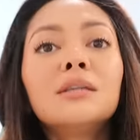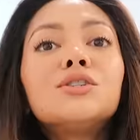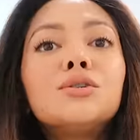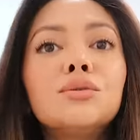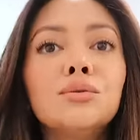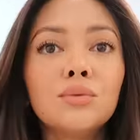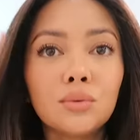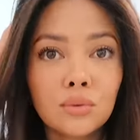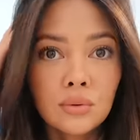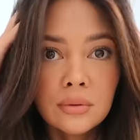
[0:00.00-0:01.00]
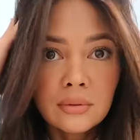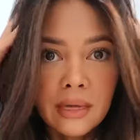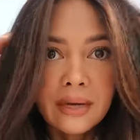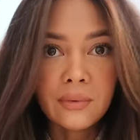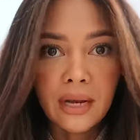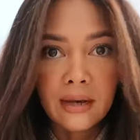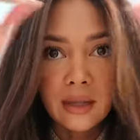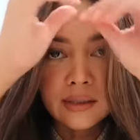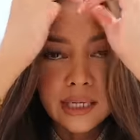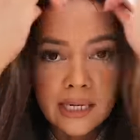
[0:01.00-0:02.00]
to, like, when I
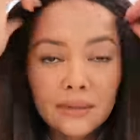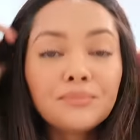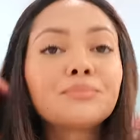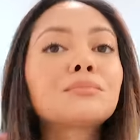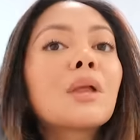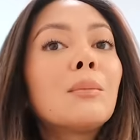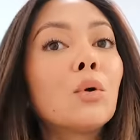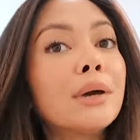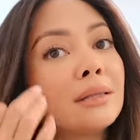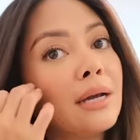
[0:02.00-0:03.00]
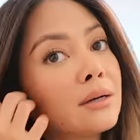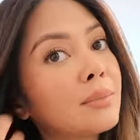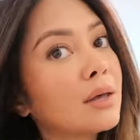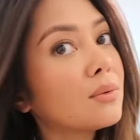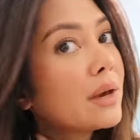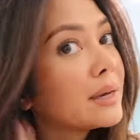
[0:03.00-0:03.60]
color it. I'm going lighter, by the